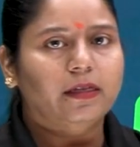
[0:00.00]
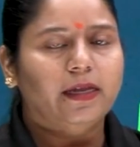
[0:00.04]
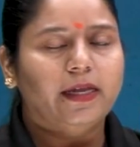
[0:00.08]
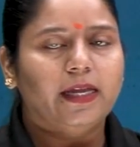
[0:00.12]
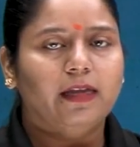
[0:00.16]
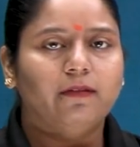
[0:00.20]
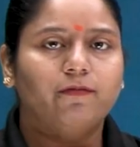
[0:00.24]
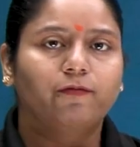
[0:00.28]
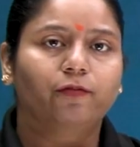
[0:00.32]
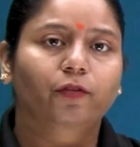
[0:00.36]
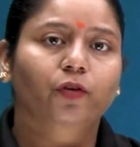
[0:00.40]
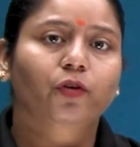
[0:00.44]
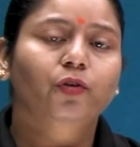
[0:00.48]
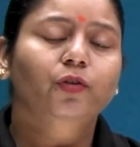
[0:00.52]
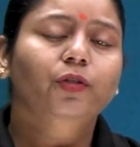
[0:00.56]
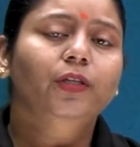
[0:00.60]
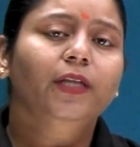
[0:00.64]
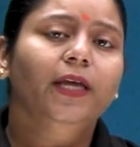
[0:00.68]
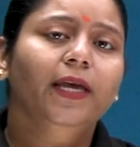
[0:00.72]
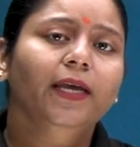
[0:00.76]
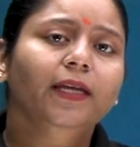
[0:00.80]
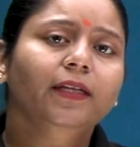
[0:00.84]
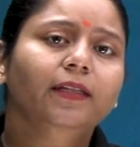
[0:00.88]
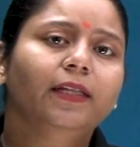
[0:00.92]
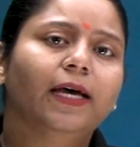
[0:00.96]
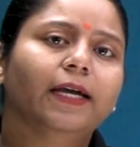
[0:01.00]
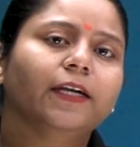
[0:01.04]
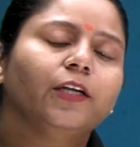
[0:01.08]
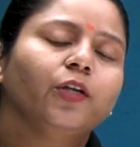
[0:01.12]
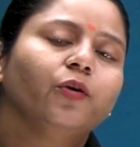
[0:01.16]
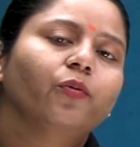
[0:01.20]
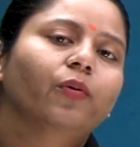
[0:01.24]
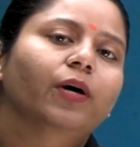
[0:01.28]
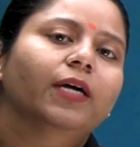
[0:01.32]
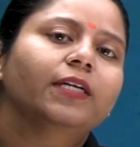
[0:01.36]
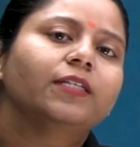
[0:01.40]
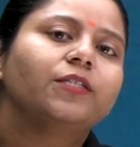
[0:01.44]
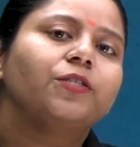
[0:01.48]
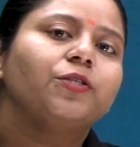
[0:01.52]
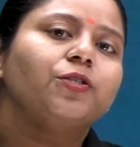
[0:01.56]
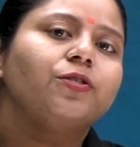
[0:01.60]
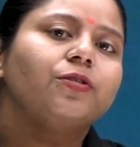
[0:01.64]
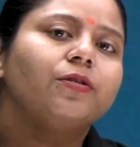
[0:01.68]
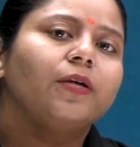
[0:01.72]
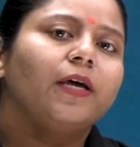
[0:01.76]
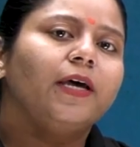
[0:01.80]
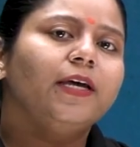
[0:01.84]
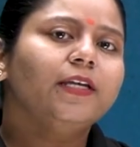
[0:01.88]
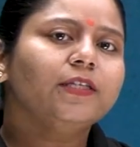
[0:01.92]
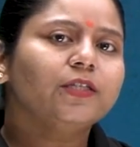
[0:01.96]
If you think that you are
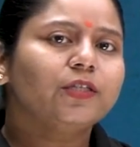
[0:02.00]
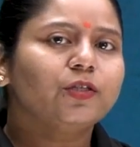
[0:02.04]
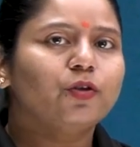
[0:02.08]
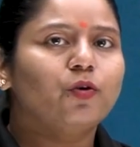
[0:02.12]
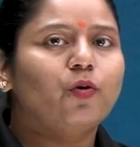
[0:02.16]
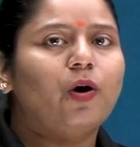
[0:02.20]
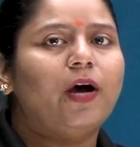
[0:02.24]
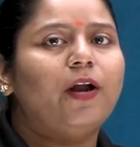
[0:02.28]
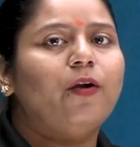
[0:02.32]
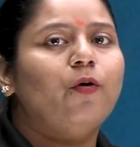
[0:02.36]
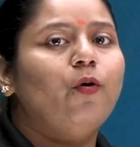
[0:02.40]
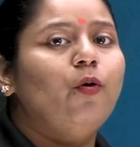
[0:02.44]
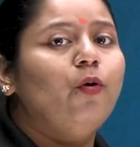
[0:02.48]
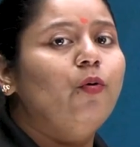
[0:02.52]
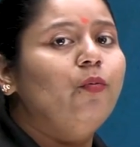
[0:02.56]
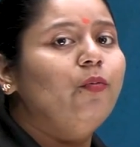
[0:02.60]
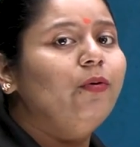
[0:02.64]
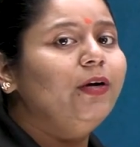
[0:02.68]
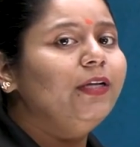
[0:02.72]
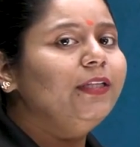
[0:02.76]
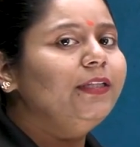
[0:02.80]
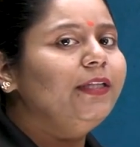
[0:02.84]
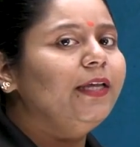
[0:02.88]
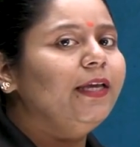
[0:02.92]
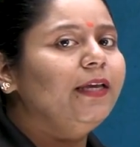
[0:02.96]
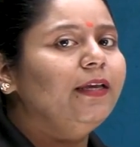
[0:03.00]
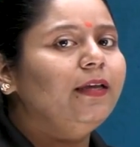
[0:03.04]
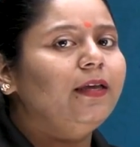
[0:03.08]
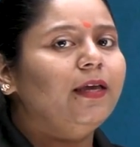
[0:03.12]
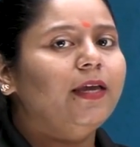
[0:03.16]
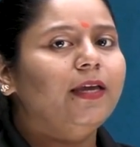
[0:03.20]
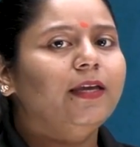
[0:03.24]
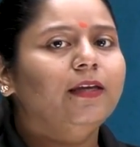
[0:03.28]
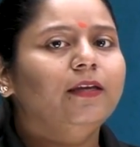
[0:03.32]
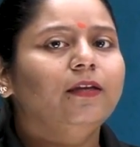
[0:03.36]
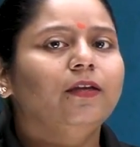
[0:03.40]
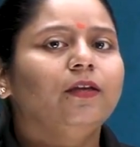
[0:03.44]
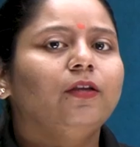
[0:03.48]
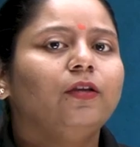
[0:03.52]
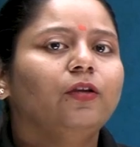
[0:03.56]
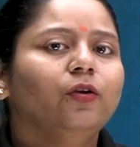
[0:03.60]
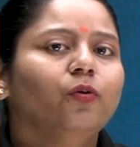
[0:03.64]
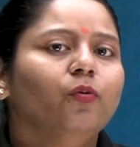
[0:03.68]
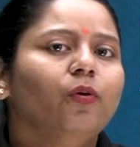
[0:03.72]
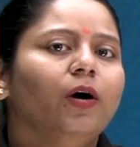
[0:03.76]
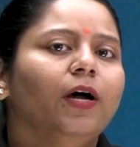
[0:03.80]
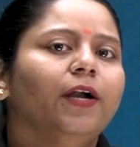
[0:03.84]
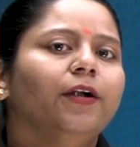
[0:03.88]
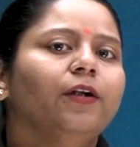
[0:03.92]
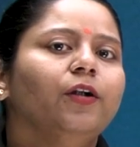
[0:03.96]
stressed, you are overthinking,
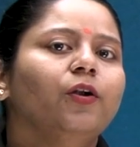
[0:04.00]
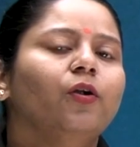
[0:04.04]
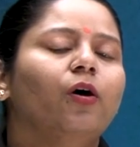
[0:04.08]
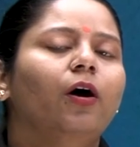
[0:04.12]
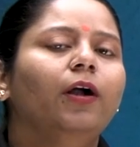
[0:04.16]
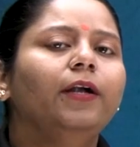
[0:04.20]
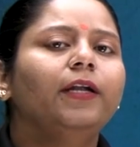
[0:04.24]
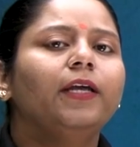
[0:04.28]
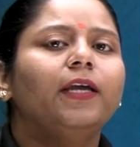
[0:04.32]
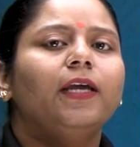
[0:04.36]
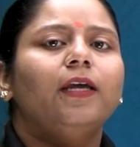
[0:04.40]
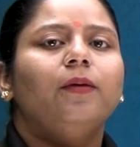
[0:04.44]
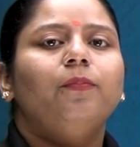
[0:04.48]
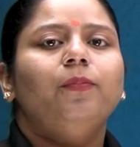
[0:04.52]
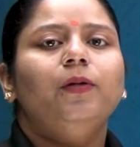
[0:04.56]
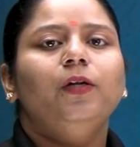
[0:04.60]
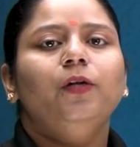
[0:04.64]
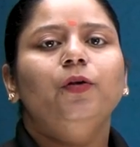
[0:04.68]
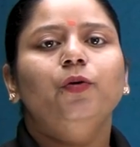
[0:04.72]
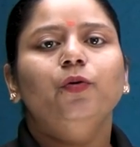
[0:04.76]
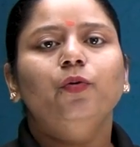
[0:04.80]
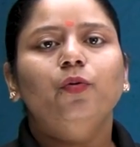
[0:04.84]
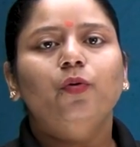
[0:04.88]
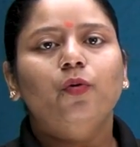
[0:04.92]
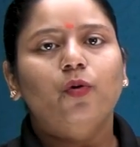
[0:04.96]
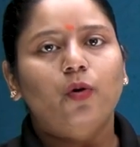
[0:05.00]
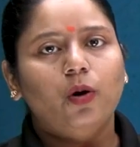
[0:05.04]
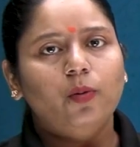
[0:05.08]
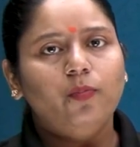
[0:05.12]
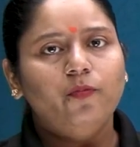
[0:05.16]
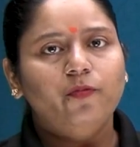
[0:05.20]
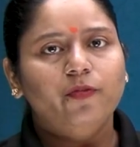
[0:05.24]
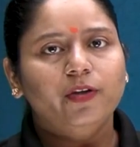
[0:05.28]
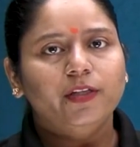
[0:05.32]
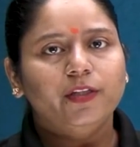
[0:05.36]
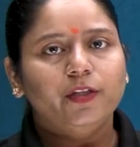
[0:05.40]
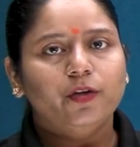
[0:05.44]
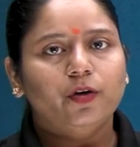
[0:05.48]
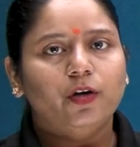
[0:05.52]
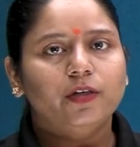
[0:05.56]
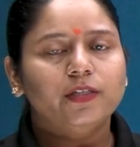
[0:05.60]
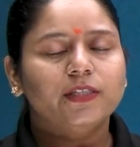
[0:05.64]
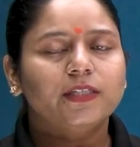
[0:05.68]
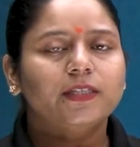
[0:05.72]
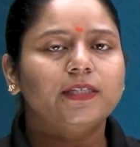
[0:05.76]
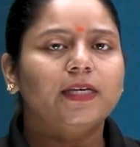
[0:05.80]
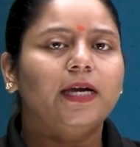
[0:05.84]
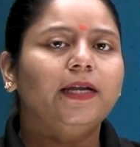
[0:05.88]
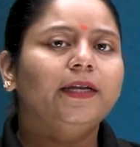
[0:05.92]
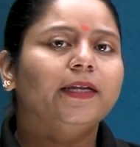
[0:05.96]
you are not able to cope with your
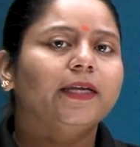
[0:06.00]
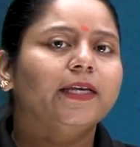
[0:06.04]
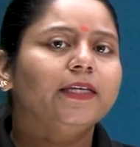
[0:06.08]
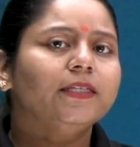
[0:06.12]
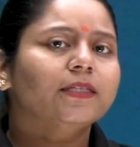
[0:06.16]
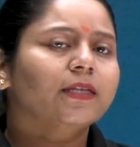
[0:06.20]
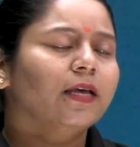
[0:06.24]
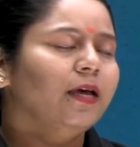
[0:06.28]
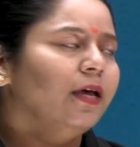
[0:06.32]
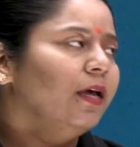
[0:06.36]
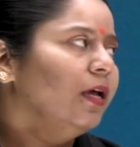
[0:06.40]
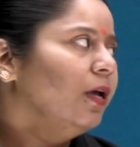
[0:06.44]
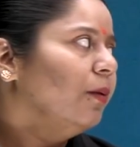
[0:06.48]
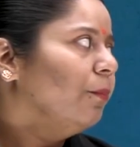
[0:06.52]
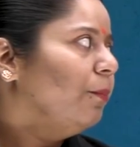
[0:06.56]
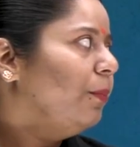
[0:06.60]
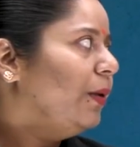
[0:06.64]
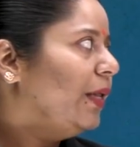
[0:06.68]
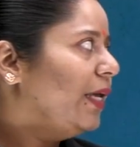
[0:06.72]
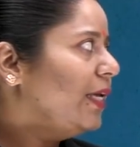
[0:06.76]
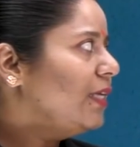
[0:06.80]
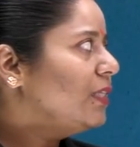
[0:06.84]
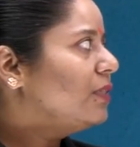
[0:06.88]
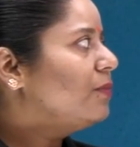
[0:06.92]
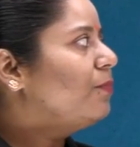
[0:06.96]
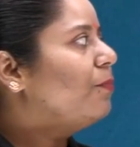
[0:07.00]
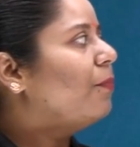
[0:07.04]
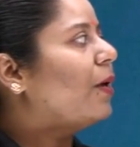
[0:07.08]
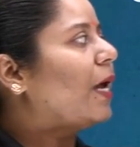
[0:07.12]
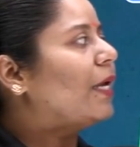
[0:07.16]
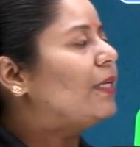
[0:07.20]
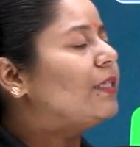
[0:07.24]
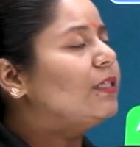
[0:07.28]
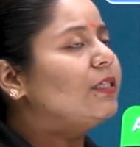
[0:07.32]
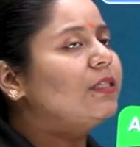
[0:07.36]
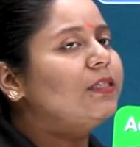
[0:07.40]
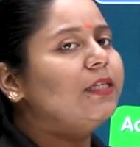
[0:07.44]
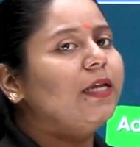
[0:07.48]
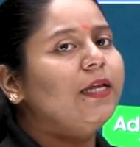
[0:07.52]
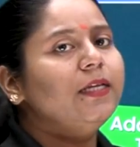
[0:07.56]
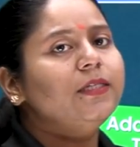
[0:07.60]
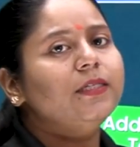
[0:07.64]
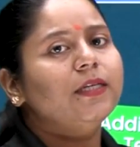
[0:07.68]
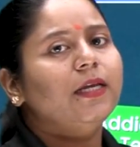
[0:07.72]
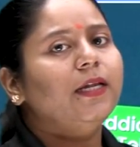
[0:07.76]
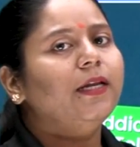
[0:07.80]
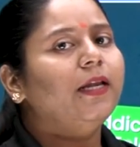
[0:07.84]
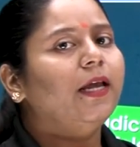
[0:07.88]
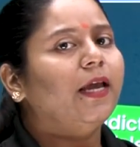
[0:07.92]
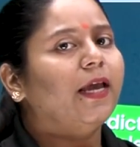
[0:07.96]
studies, please meditate
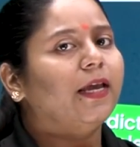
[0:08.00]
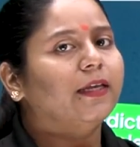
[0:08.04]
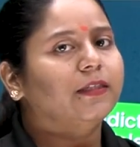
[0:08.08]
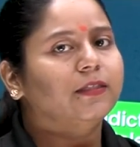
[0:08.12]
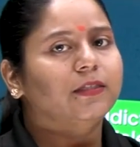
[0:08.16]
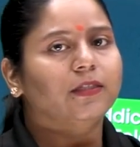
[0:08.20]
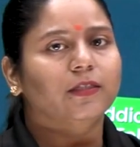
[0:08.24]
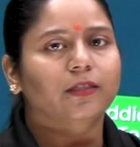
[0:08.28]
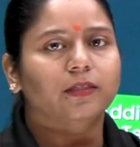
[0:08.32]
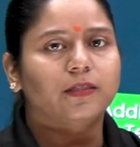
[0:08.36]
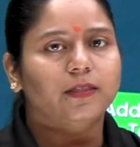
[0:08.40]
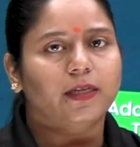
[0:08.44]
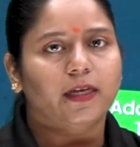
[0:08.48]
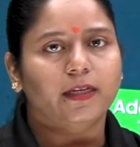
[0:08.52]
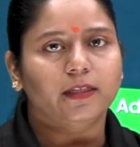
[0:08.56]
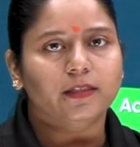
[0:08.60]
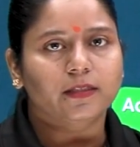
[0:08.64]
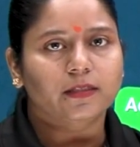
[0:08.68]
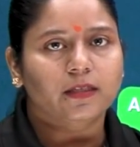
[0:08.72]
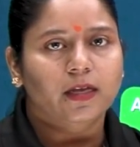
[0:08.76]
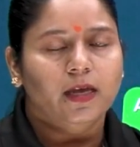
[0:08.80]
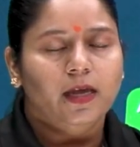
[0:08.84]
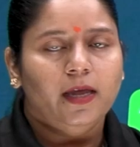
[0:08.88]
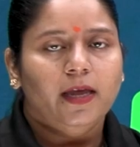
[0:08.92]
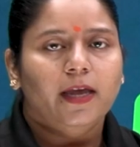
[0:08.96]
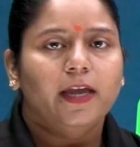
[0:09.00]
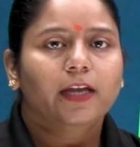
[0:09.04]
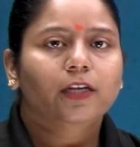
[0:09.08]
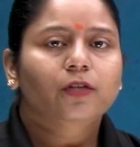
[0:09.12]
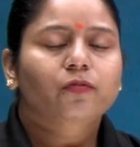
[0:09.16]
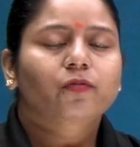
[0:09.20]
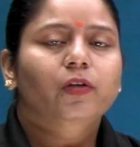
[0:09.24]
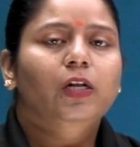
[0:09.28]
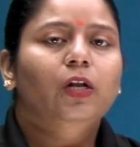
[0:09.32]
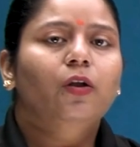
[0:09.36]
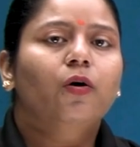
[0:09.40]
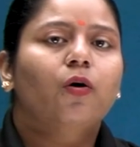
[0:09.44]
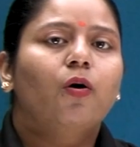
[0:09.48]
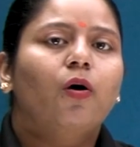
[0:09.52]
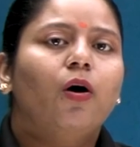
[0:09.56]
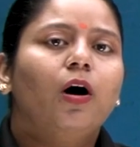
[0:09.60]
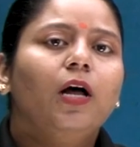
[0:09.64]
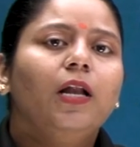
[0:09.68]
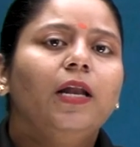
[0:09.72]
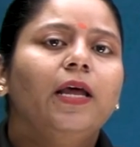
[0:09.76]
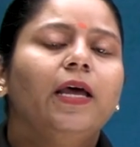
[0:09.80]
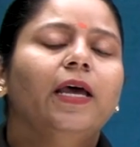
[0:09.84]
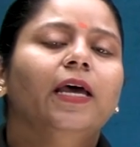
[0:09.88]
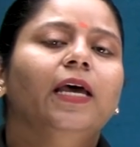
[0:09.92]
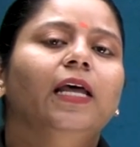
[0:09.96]
and exercise. It will
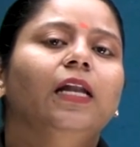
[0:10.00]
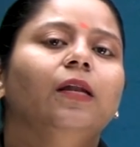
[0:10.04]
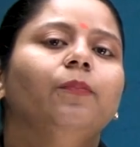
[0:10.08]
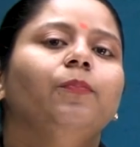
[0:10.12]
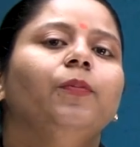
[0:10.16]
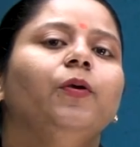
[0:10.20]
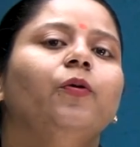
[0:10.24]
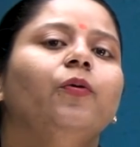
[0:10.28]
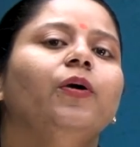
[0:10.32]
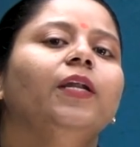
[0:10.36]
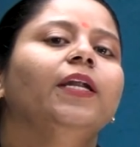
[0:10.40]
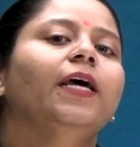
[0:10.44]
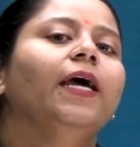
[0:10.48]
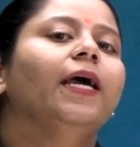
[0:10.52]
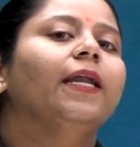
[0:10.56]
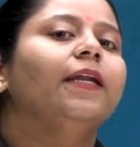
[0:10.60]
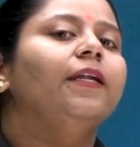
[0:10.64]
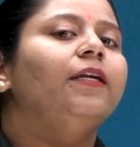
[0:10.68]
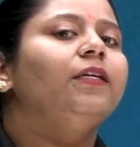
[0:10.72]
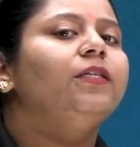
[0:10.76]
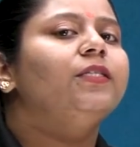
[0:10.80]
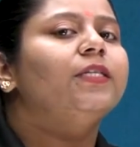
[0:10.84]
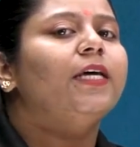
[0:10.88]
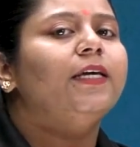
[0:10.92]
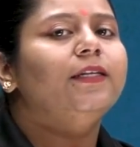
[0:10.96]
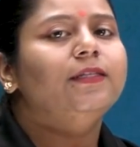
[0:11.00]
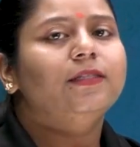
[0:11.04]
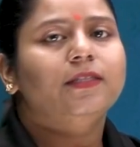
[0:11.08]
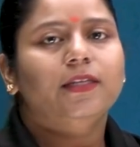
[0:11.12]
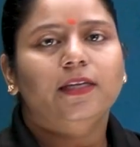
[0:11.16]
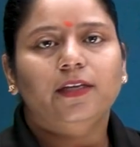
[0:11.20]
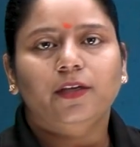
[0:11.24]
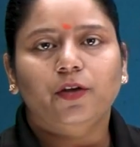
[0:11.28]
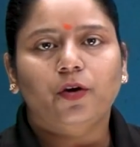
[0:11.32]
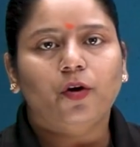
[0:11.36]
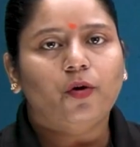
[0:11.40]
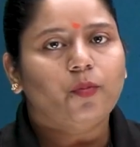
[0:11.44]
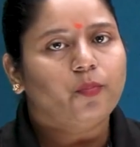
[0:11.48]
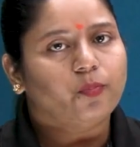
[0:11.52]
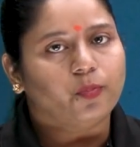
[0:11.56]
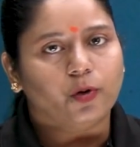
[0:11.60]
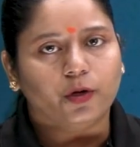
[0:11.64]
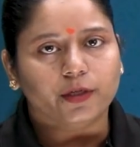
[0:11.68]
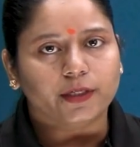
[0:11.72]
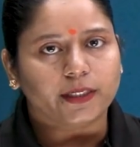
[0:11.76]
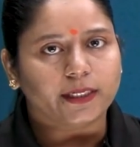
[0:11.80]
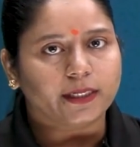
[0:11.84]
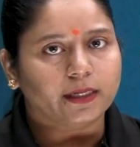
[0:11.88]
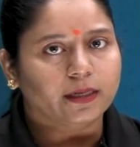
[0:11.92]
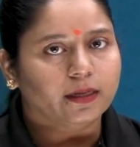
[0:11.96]
all help you in energizing your
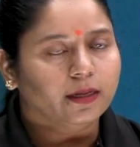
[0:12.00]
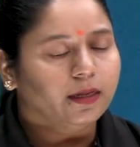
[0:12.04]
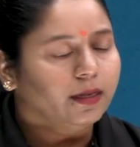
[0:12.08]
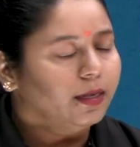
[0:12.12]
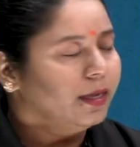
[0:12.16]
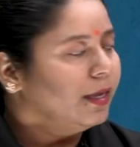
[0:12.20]
body.